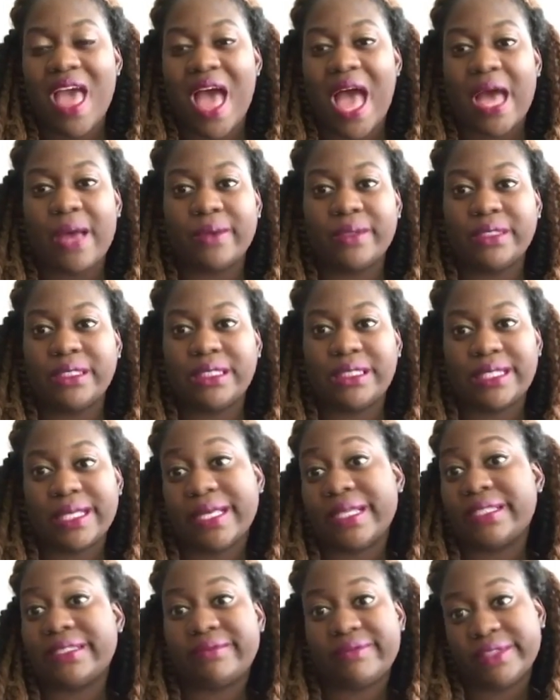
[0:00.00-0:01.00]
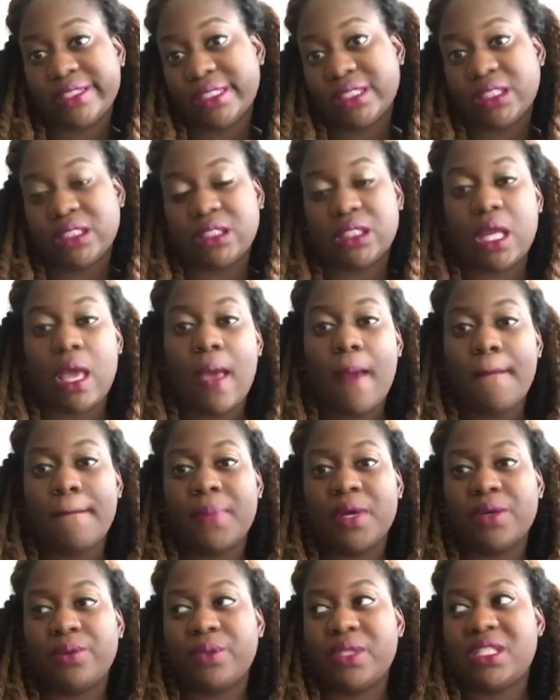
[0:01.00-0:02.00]
I wouldn't say it's fun,
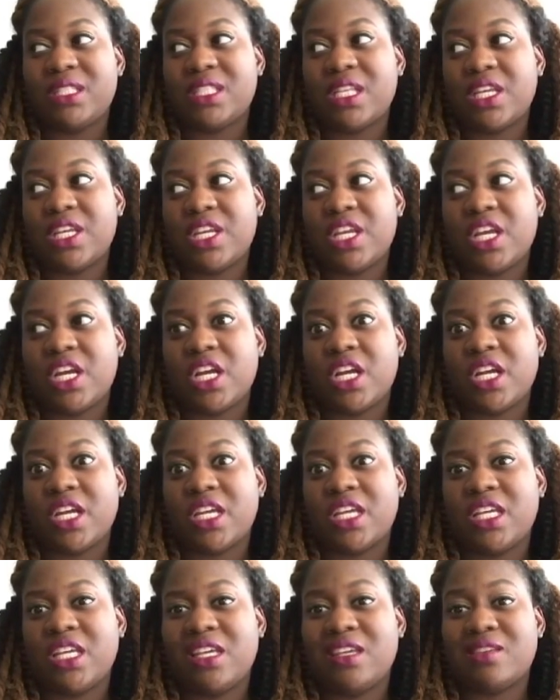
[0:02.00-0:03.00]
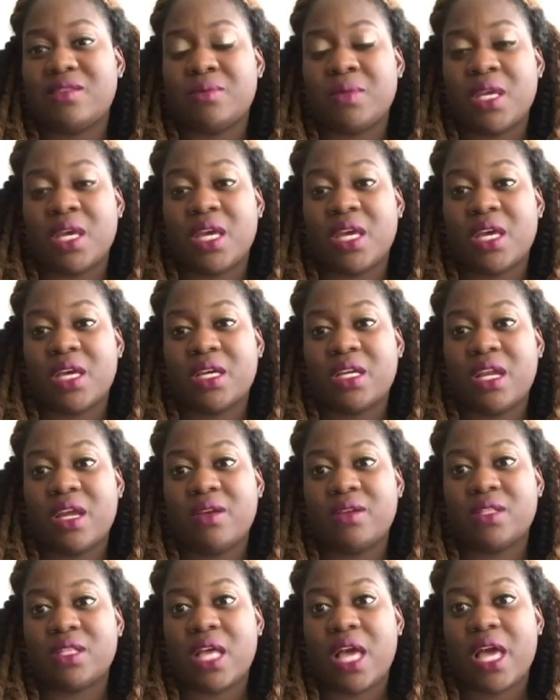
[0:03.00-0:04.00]
but we sitting there and he gives me a hug and
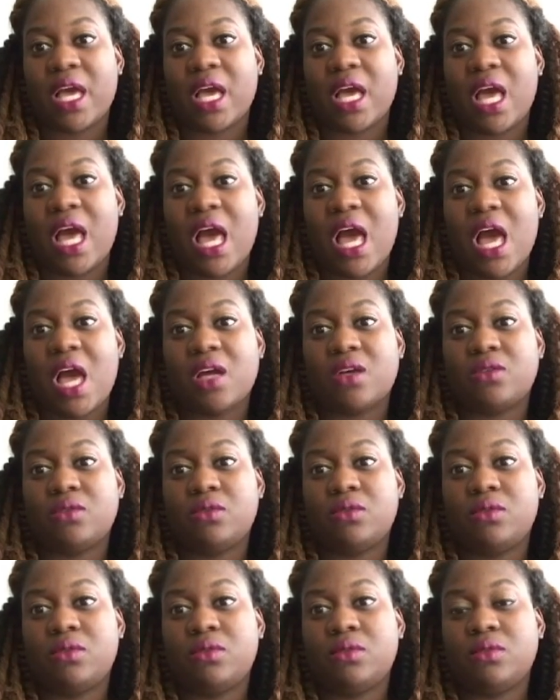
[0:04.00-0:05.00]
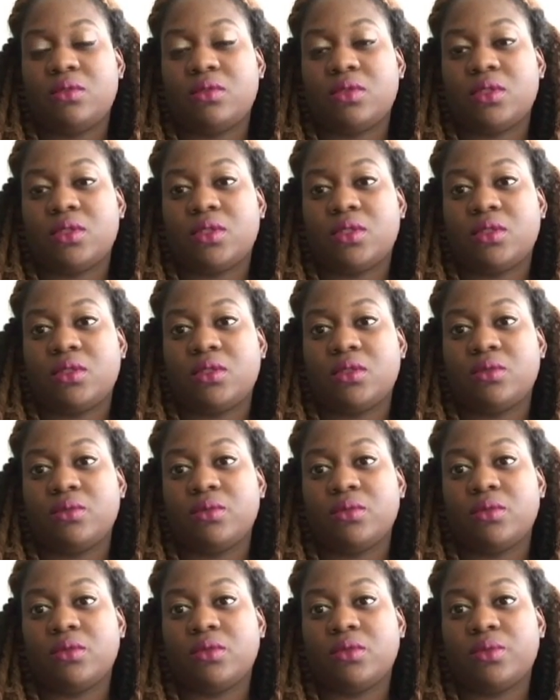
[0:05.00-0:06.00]
I was like, ah, cool.
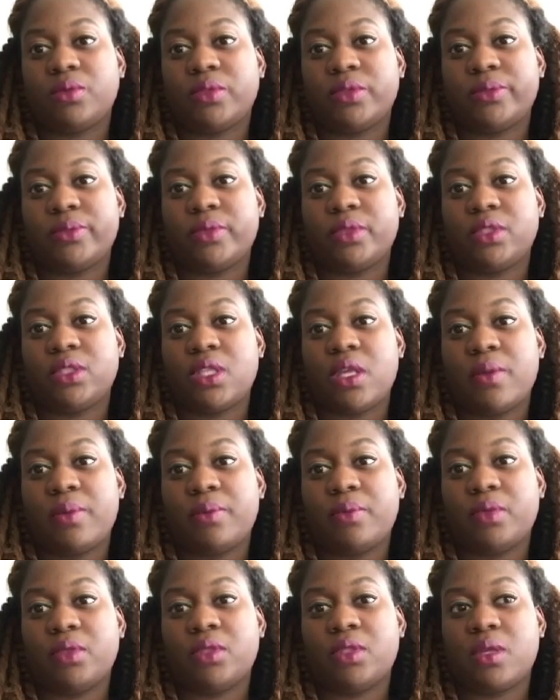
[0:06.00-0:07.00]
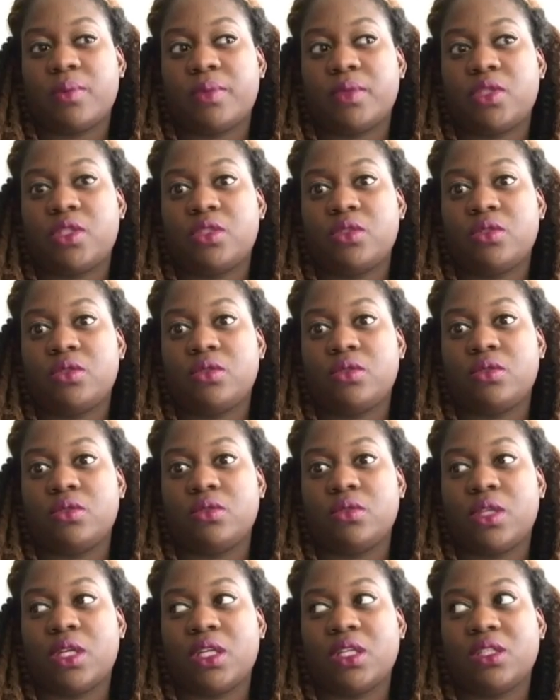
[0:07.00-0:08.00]
What's up? What's up with
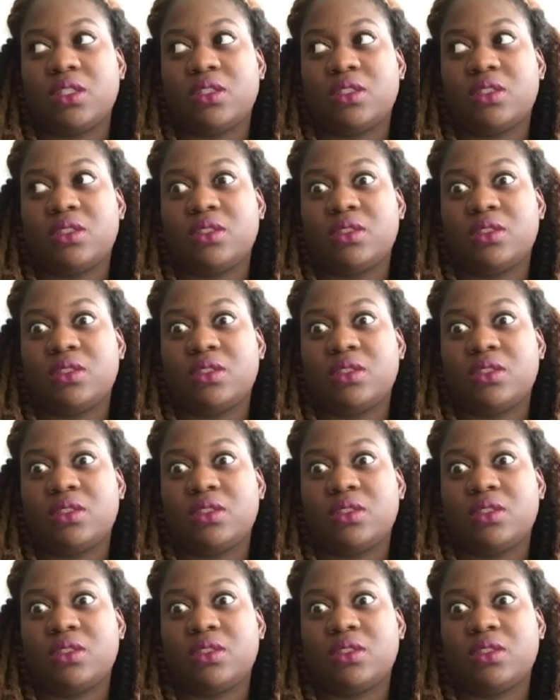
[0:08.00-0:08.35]
you? Like,